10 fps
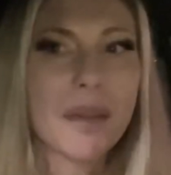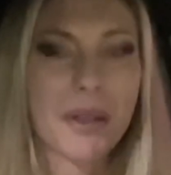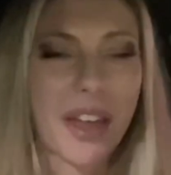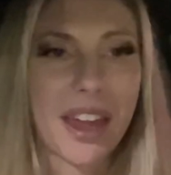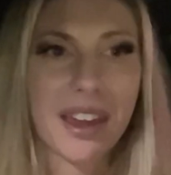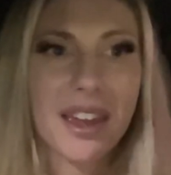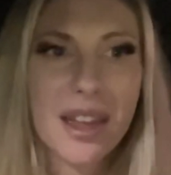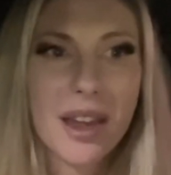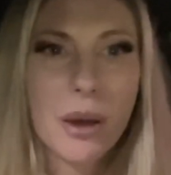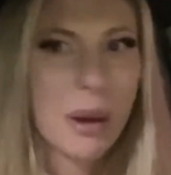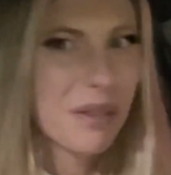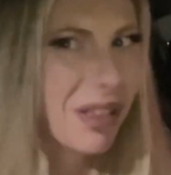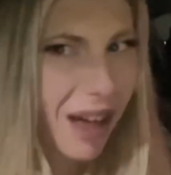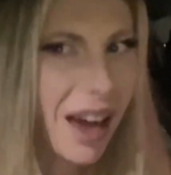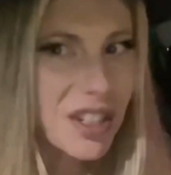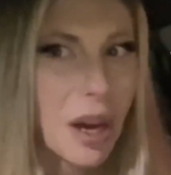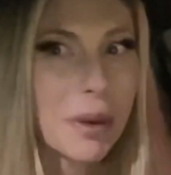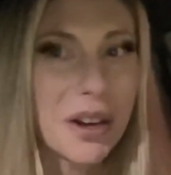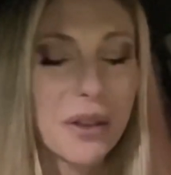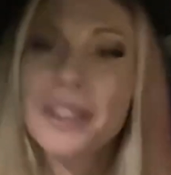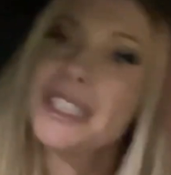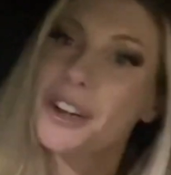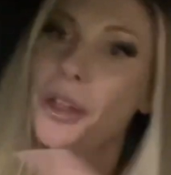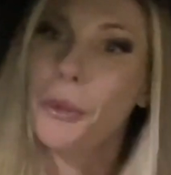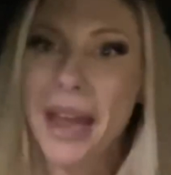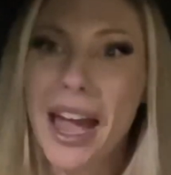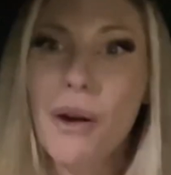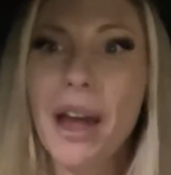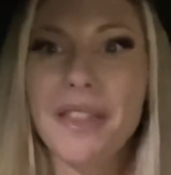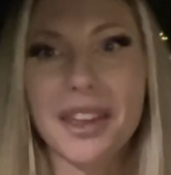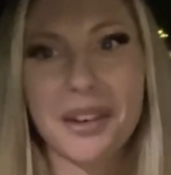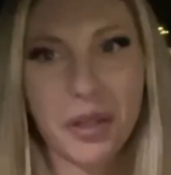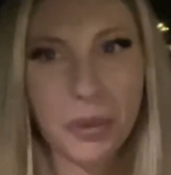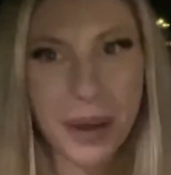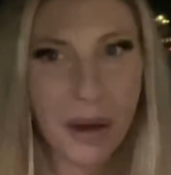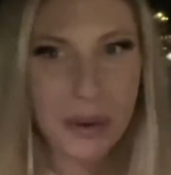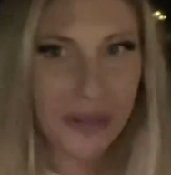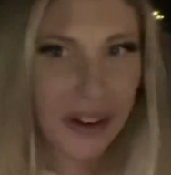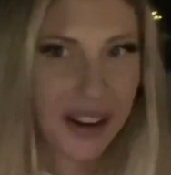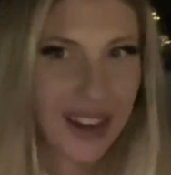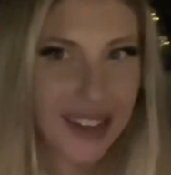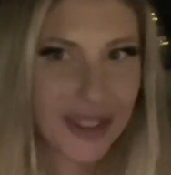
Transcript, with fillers: But like, we have a lot of shopping to do. Let's get it on the way out. And then on the way out, we forgot.